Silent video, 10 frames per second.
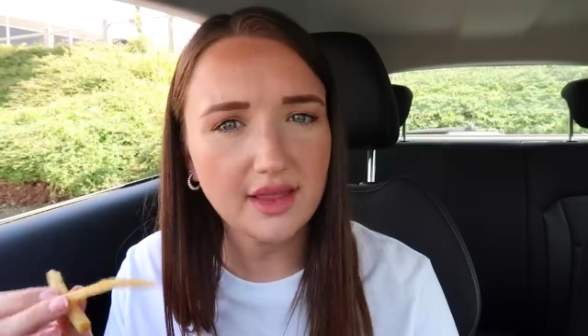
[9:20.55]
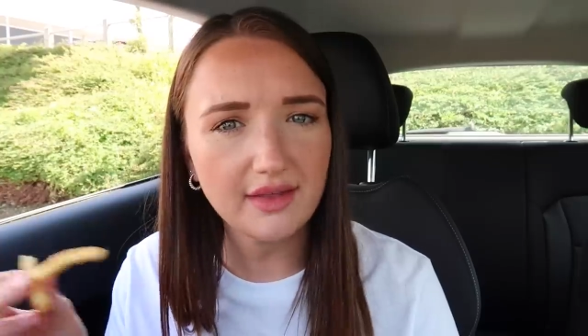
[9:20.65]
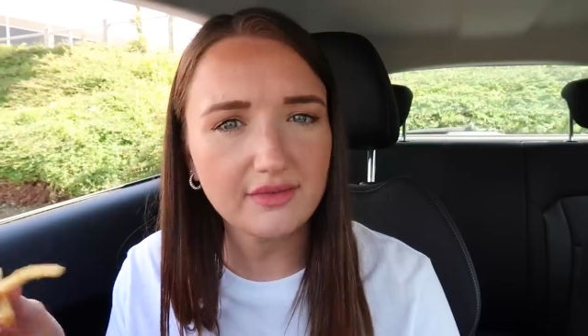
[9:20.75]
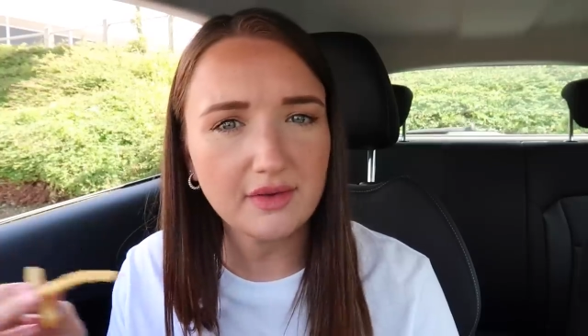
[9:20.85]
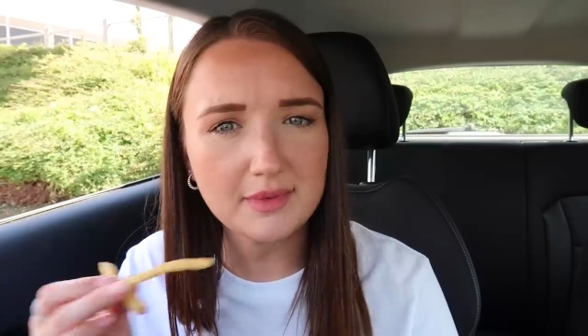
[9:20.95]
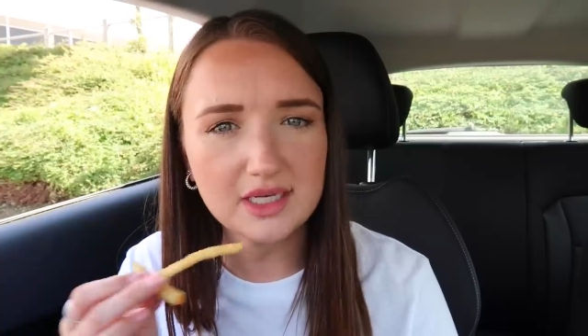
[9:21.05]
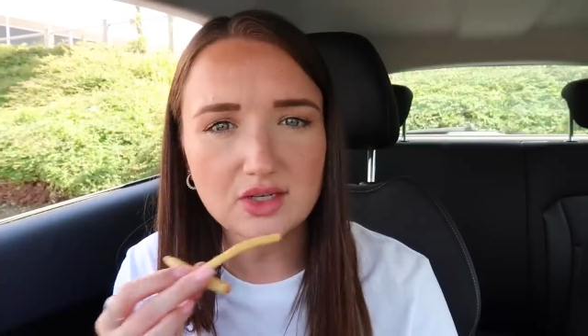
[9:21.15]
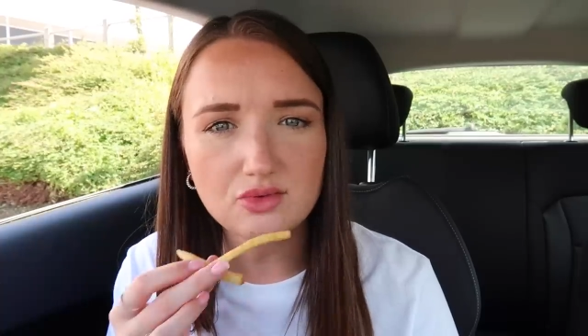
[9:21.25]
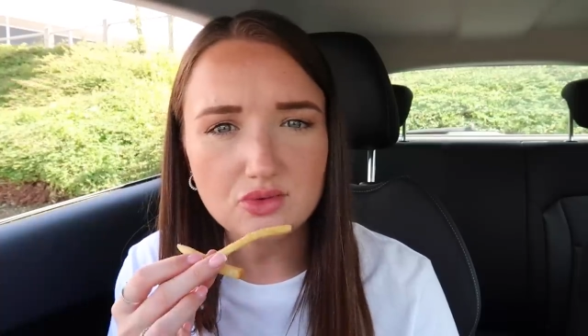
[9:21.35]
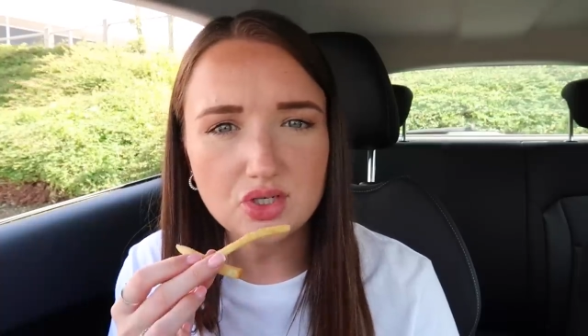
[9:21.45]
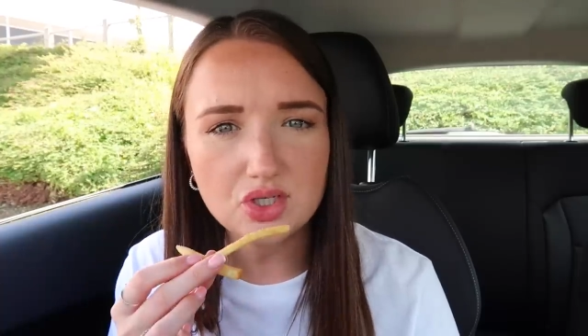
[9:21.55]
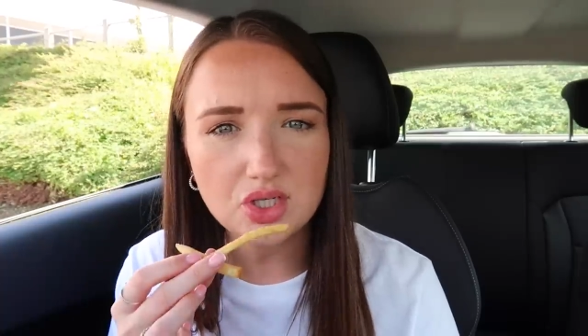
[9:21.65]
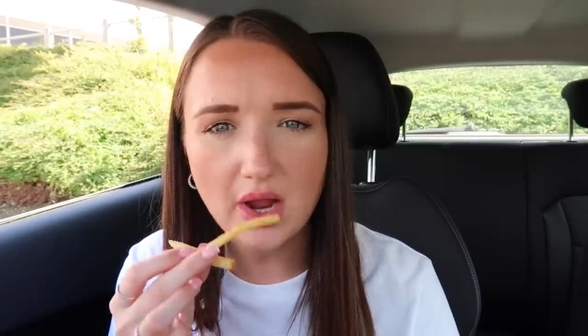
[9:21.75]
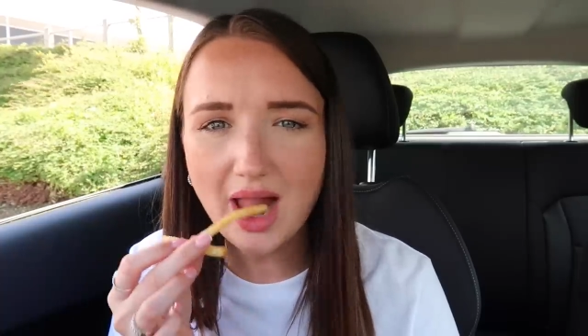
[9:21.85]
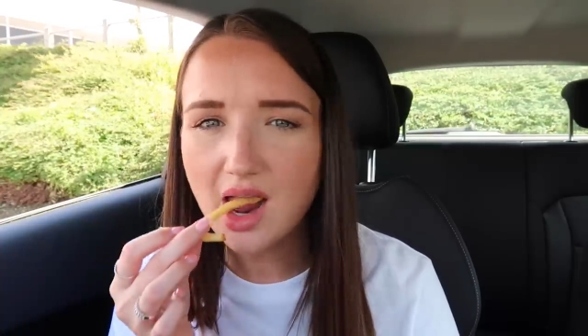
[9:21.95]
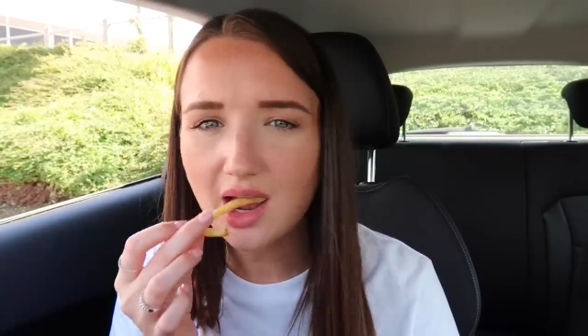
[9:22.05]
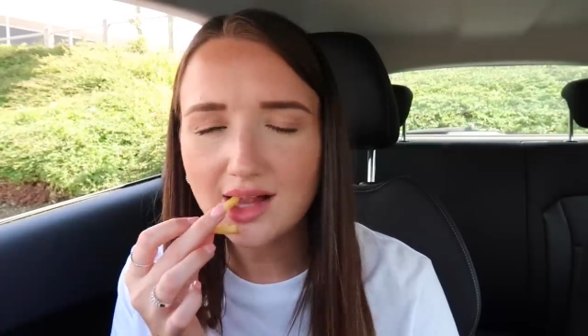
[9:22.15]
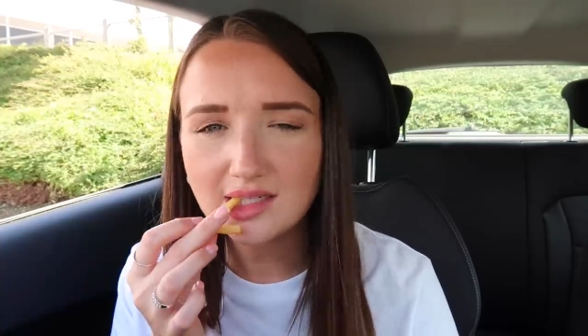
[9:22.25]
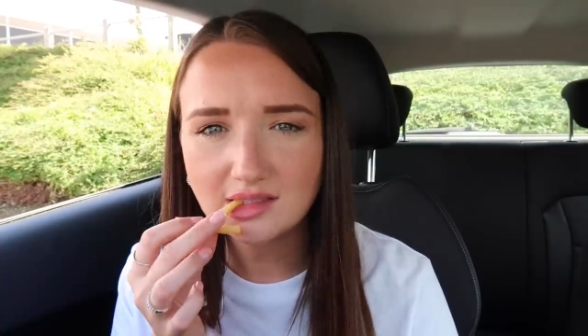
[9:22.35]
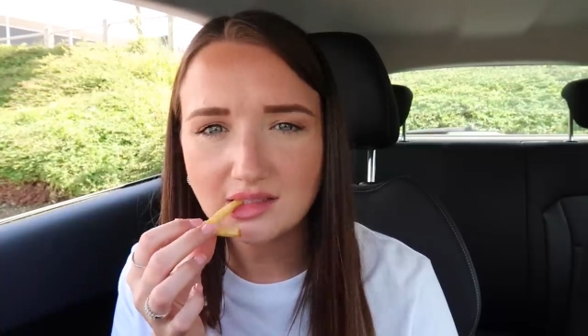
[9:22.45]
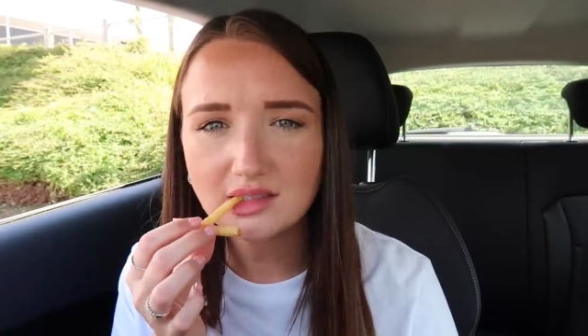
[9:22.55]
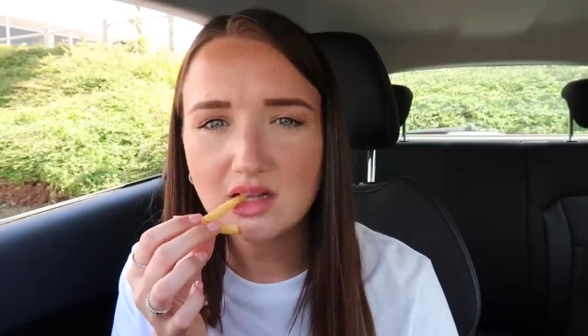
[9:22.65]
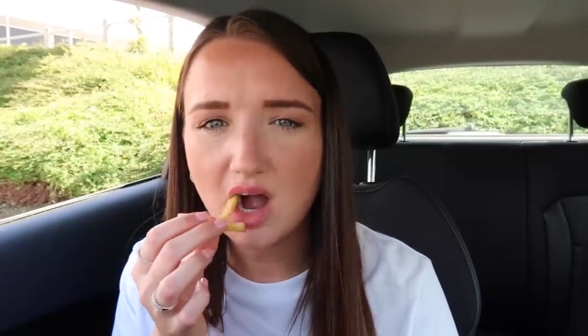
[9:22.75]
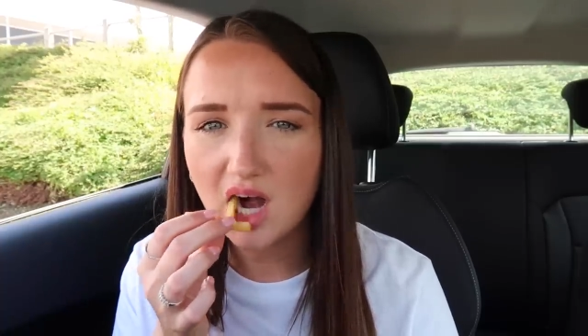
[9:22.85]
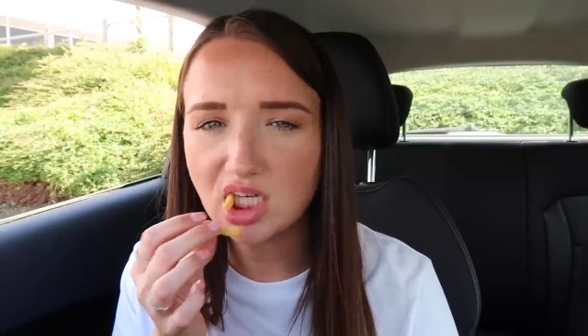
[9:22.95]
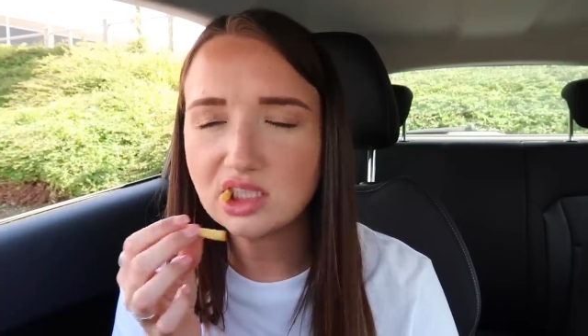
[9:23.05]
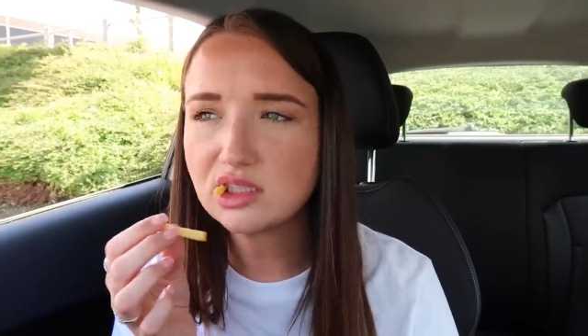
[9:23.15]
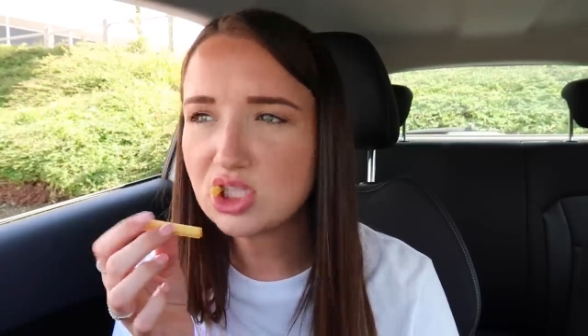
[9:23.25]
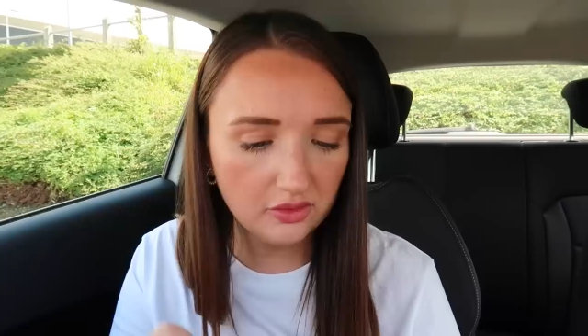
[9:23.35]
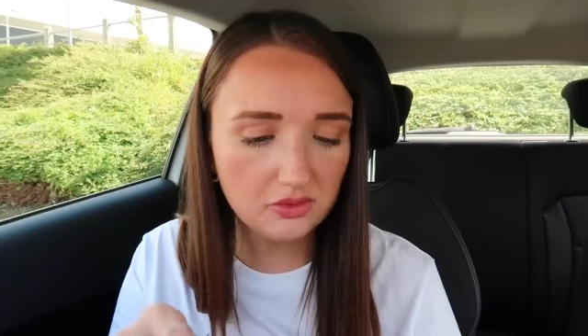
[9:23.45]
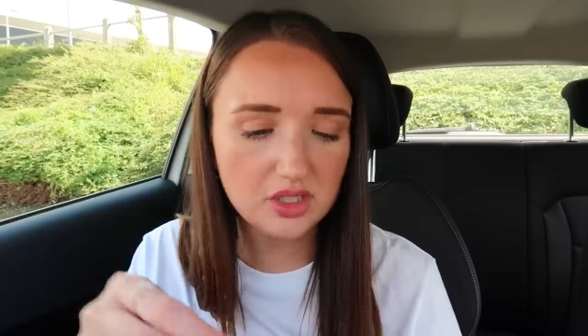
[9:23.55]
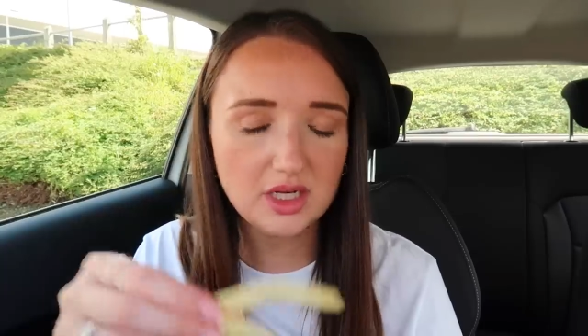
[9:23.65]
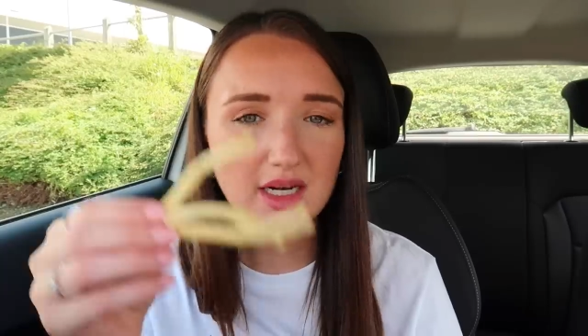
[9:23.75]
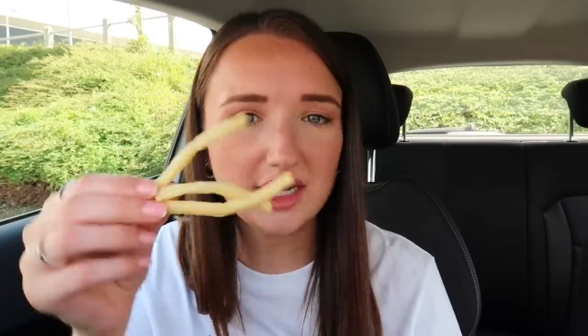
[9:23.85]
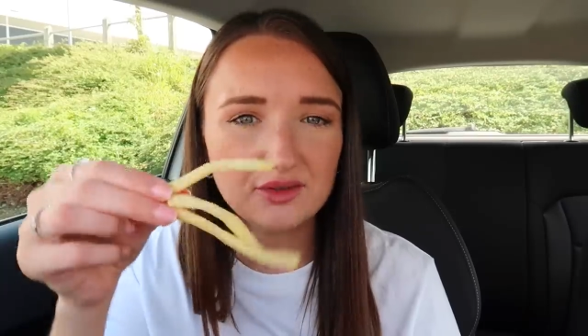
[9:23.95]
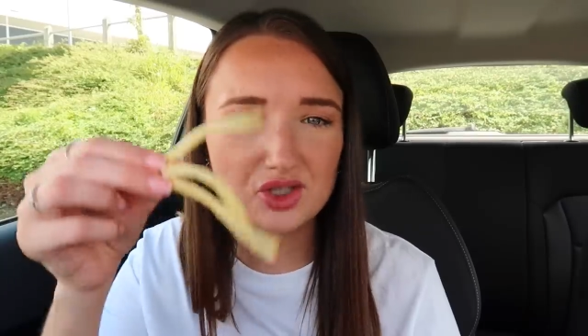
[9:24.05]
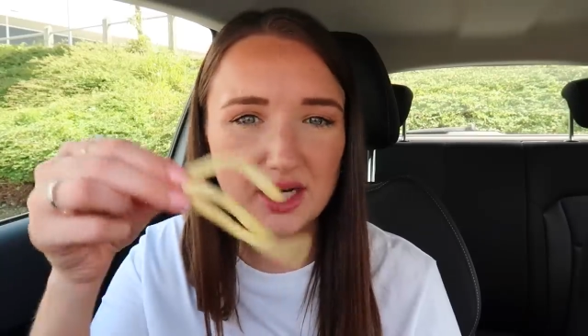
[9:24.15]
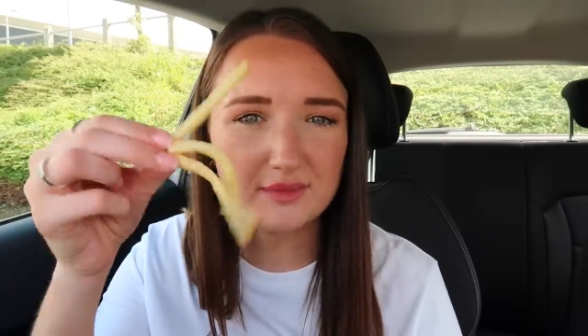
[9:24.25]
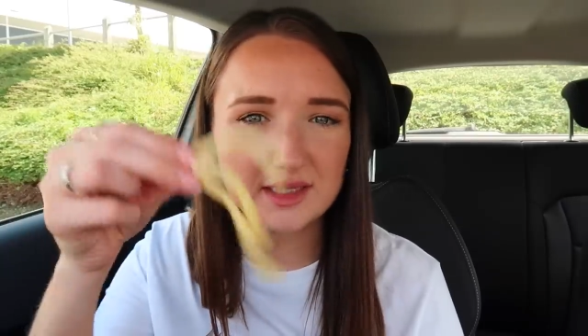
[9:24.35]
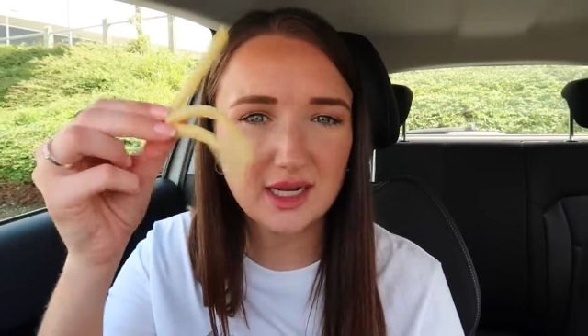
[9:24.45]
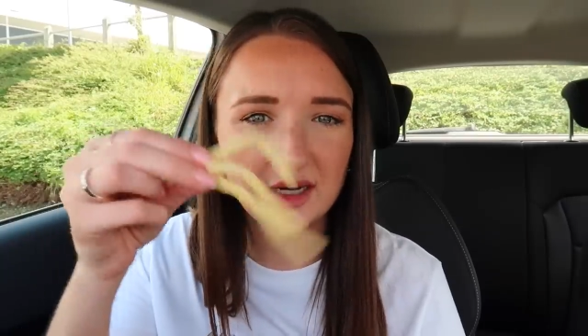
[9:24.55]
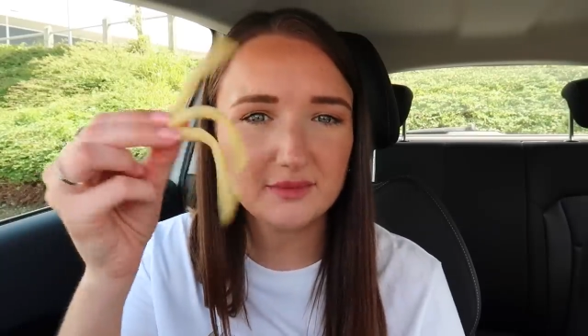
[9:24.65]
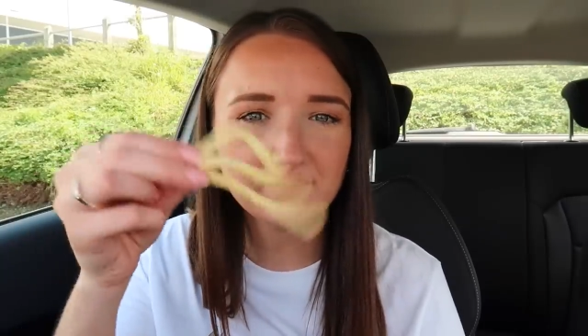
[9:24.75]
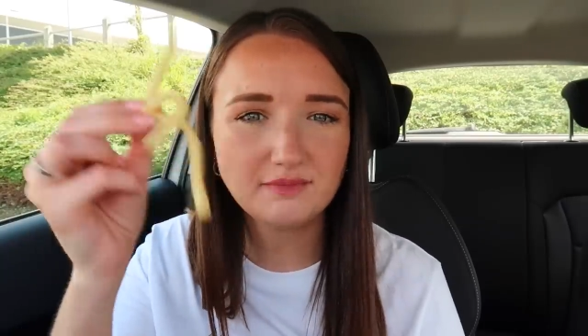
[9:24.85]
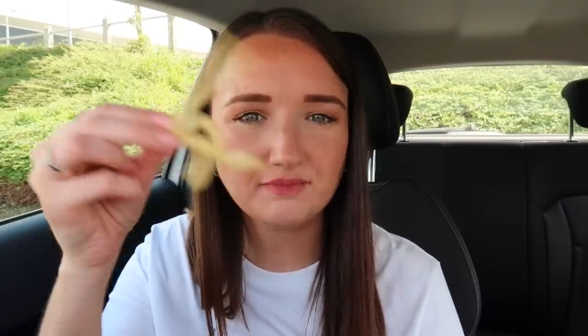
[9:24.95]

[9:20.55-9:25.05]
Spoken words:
that they think McDonald's should do. Fortunately, chips are